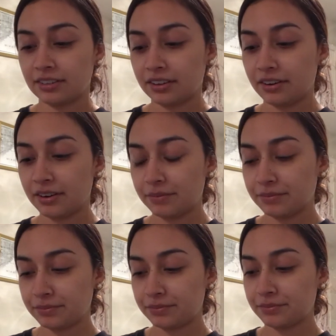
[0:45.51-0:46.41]
Alright.
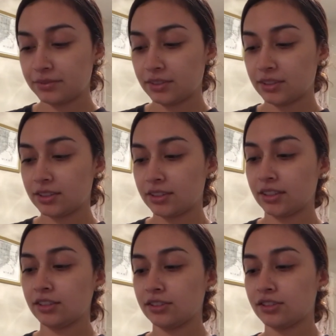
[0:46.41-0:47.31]

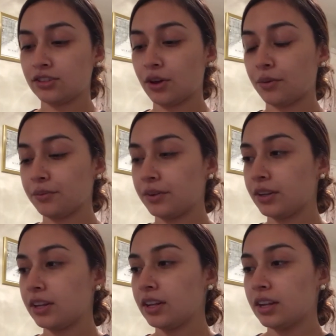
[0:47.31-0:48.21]
So,
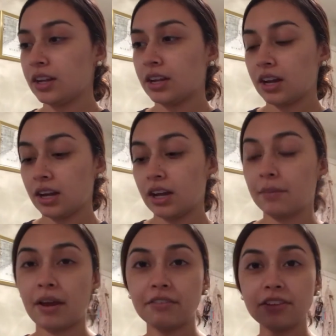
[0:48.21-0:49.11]

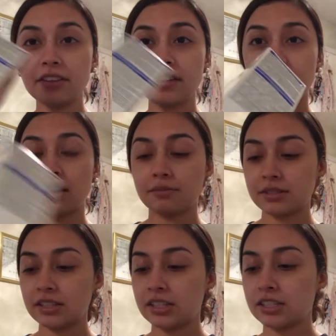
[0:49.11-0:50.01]
everything that comes
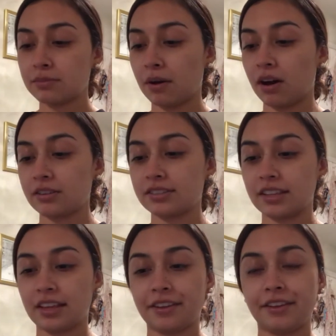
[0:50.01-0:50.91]
in this box
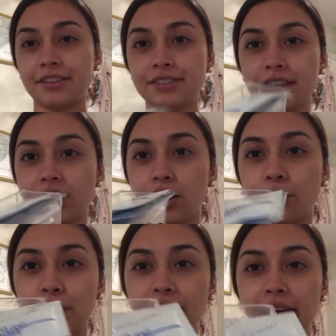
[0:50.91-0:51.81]
is,
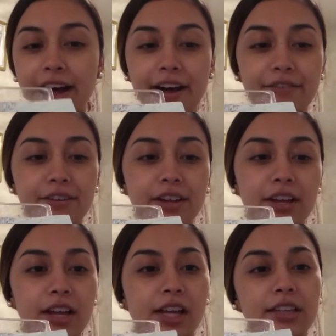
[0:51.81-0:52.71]
we have
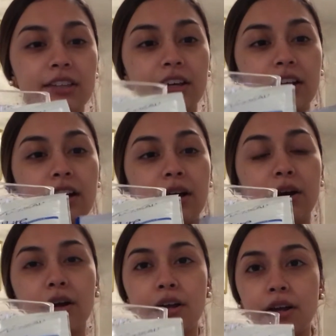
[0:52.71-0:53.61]
the
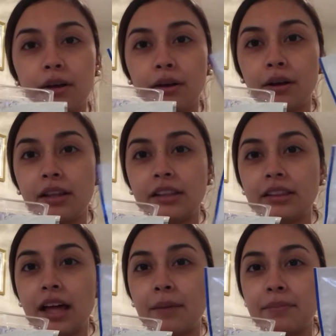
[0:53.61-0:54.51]

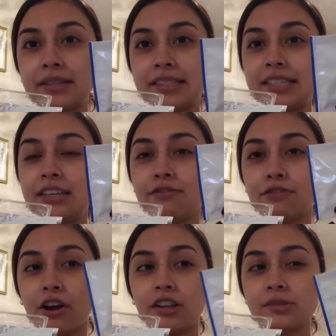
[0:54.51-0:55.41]
La Petite
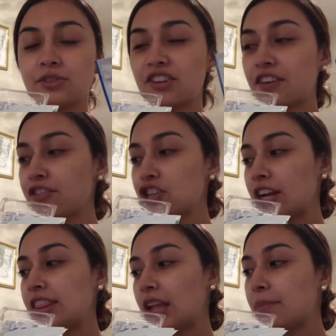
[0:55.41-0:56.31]
Frost, which I've never
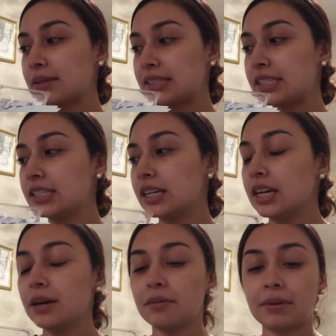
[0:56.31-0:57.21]
tried La Petite,
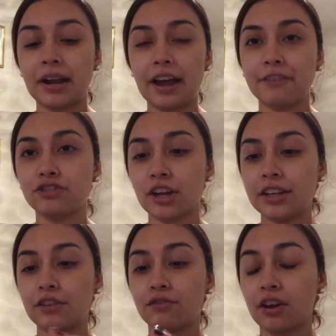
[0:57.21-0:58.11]
but I have
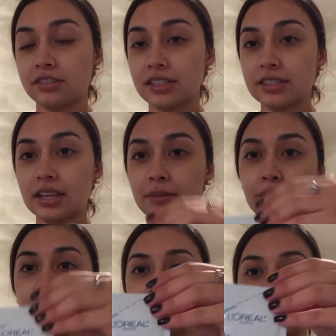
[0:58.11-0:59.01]
tried the Frost and Tip,
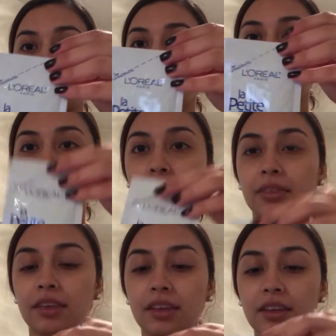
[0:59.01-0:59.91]
which is the same
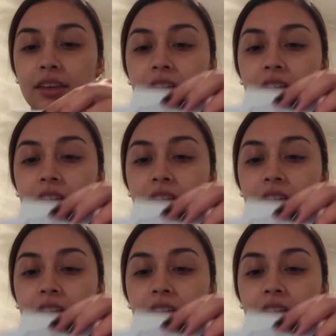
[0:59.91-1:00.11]
thing.